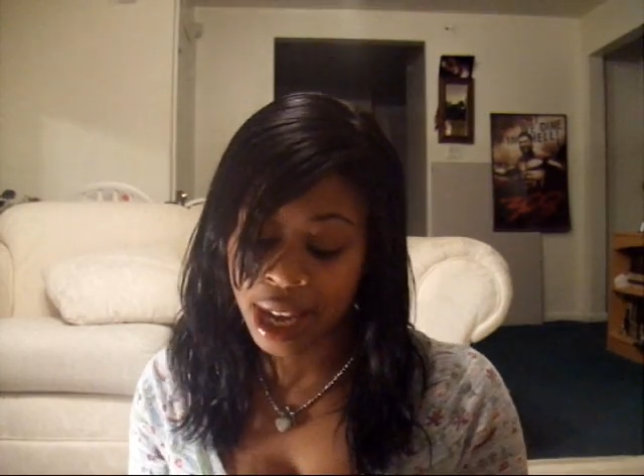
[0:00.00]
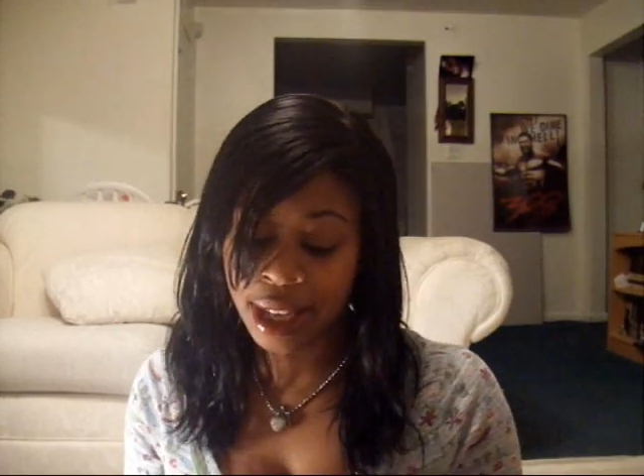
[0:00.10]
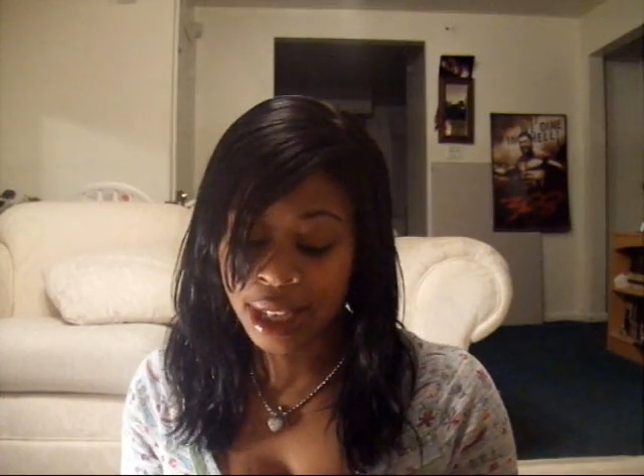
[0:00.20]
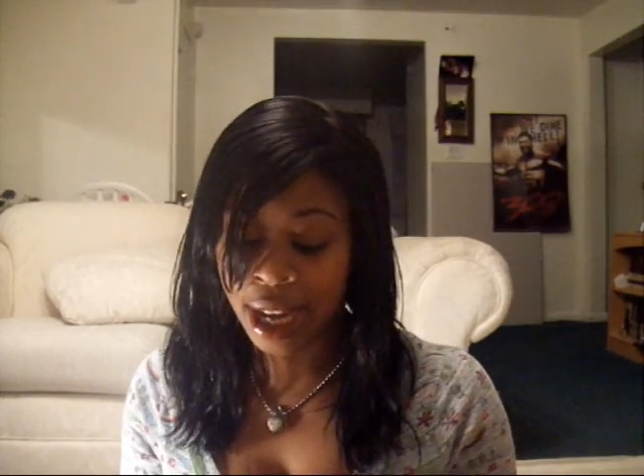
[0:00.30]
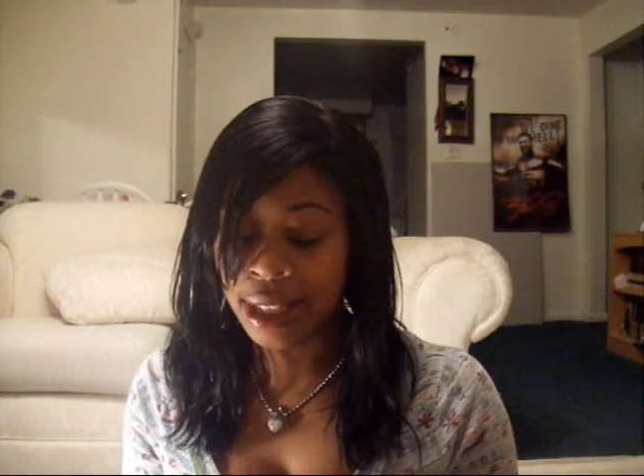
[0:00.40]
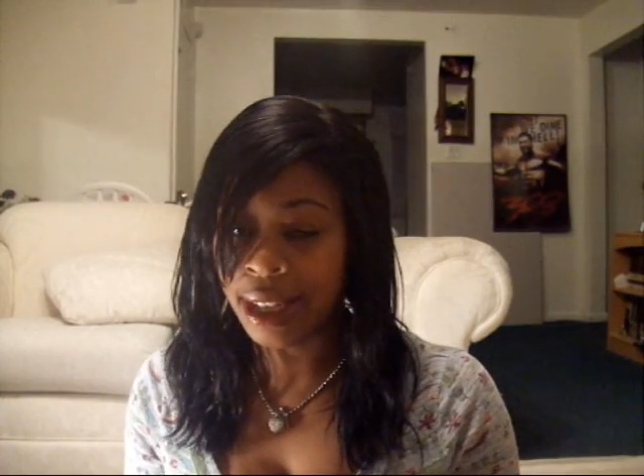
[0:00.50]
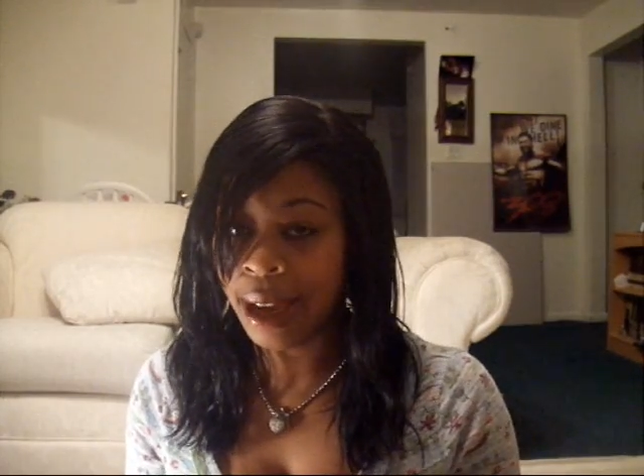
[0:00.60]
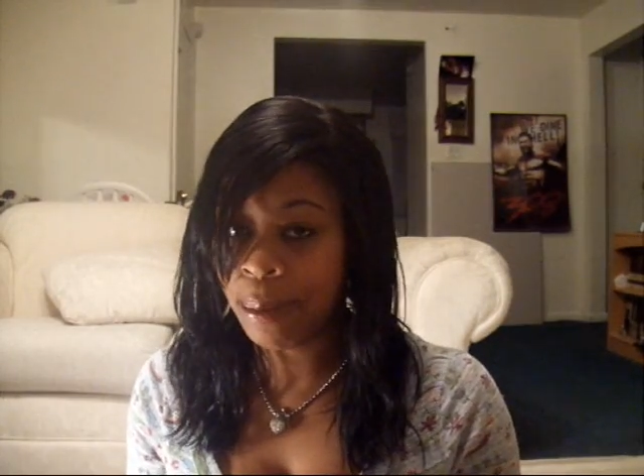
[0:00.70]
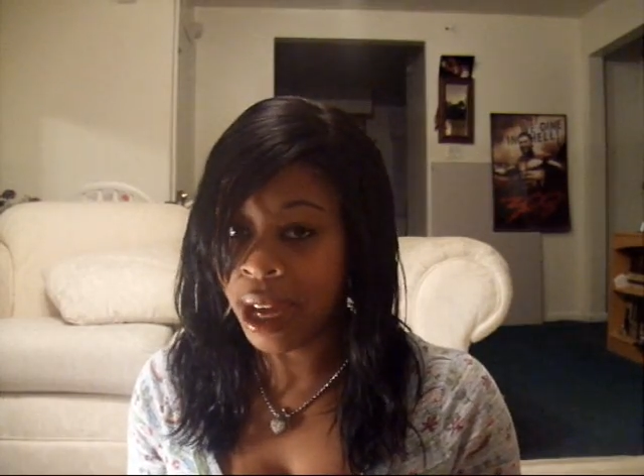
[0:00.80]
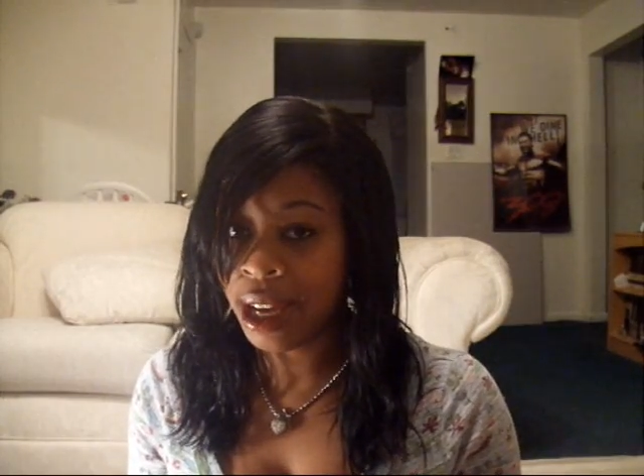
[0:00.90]

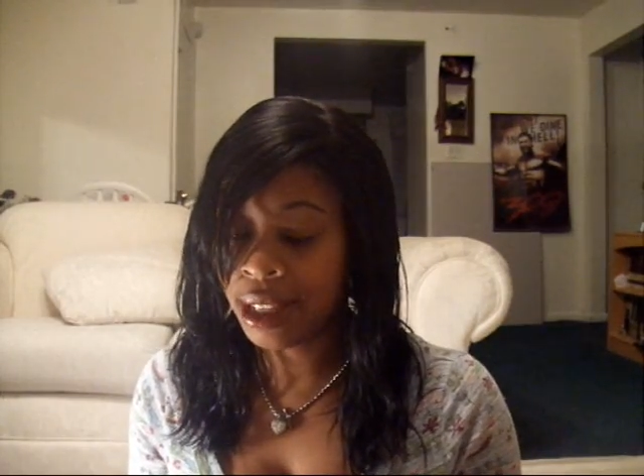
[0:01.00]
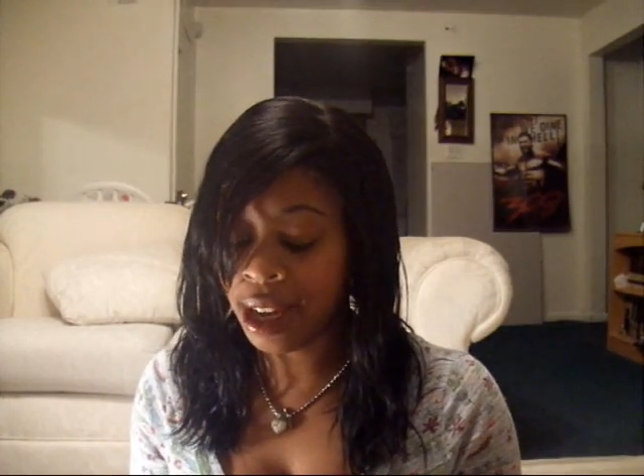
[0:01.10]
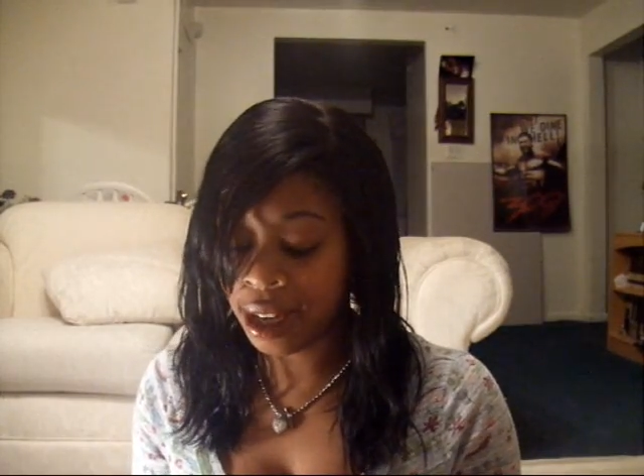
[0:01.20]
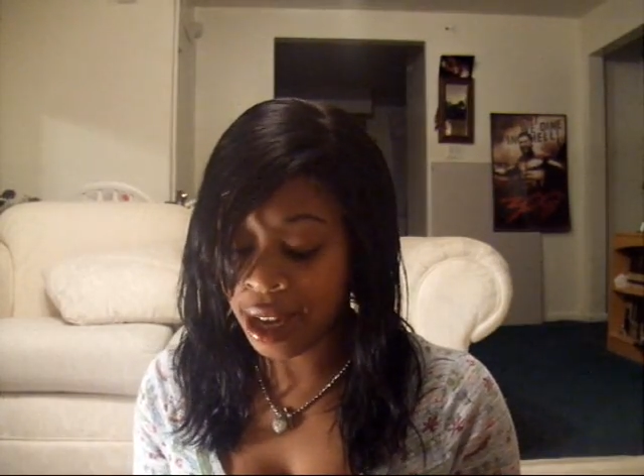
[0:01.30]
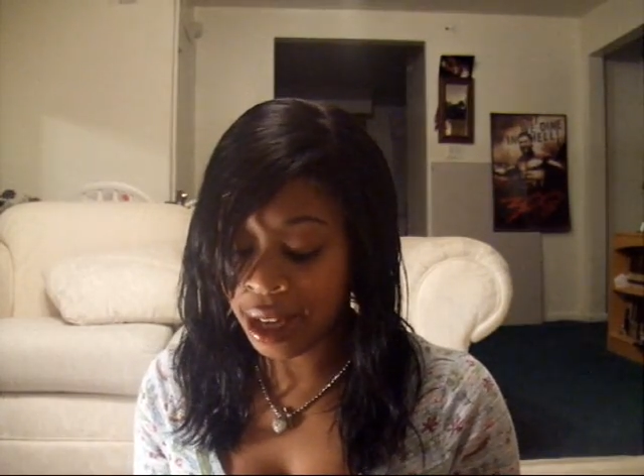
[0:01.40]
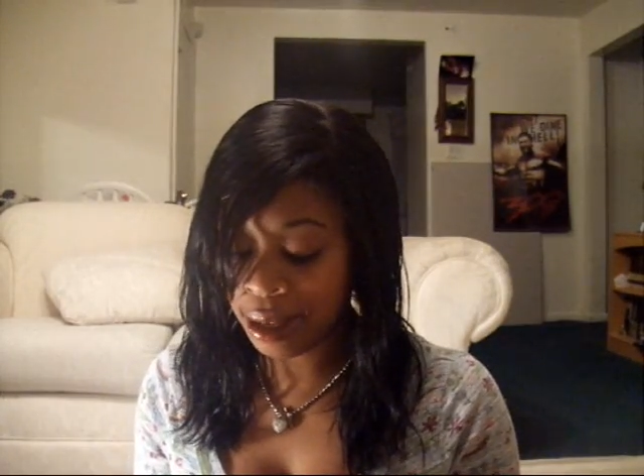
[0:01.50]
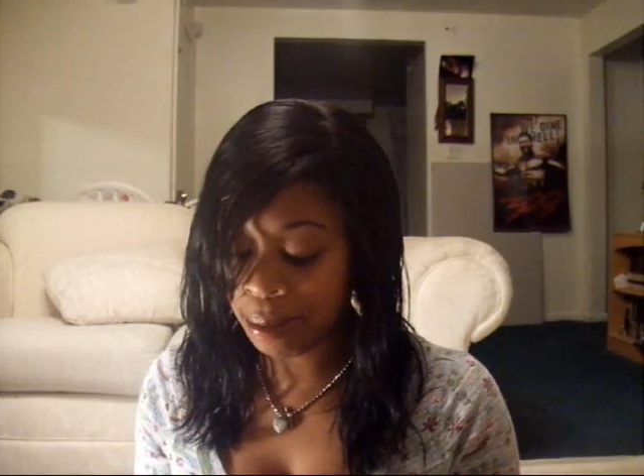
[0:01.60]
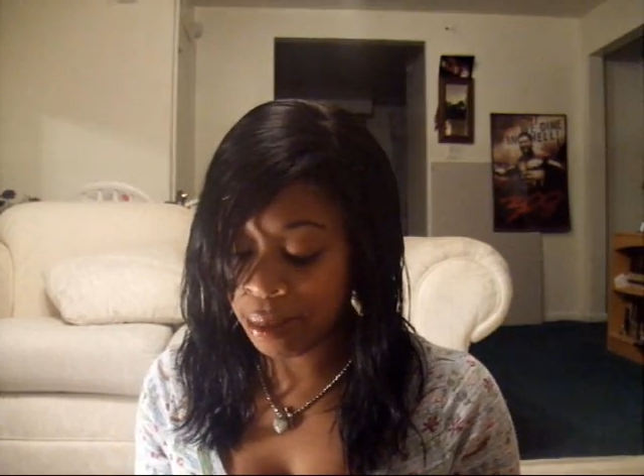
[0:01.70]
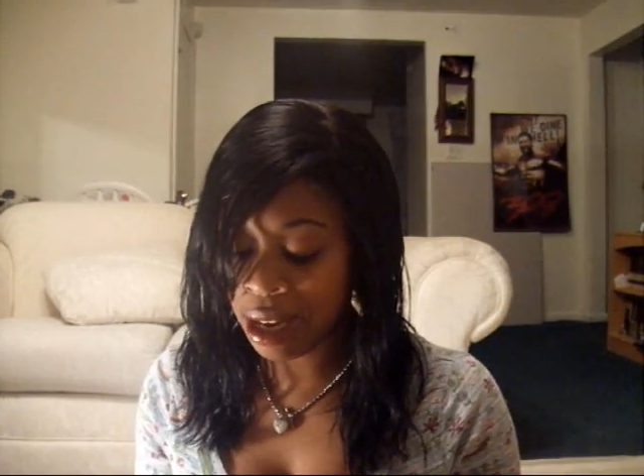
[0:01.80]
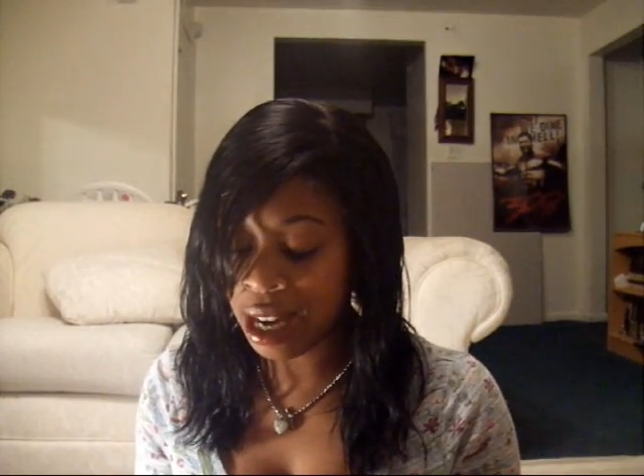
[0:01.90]

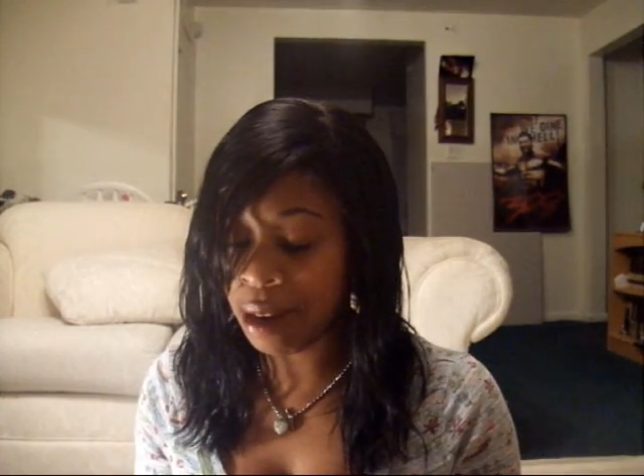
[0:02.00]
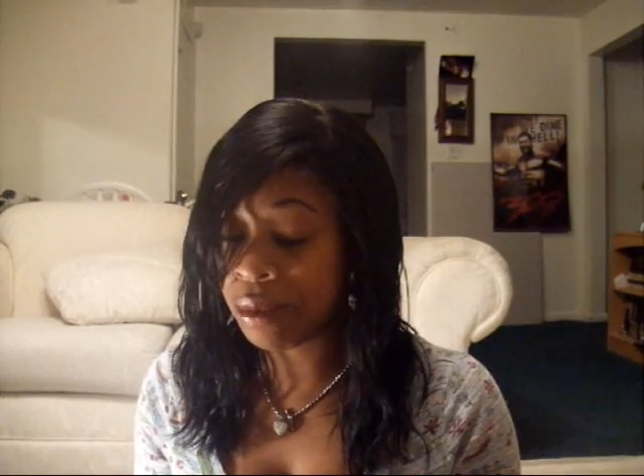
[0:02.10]
addict.typepad.com